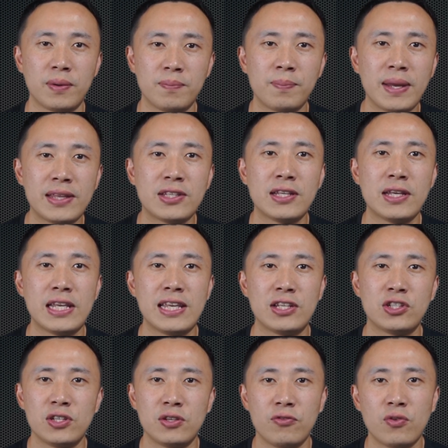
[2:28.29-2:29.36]
makes it
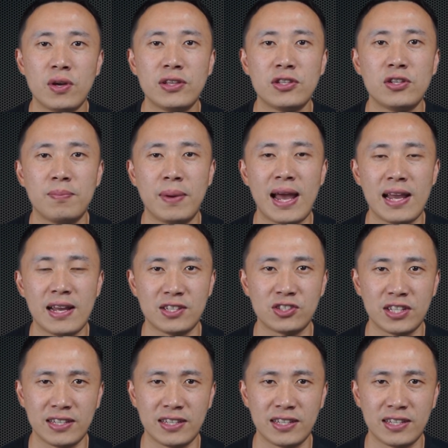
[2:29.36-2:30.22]
easier for us to manage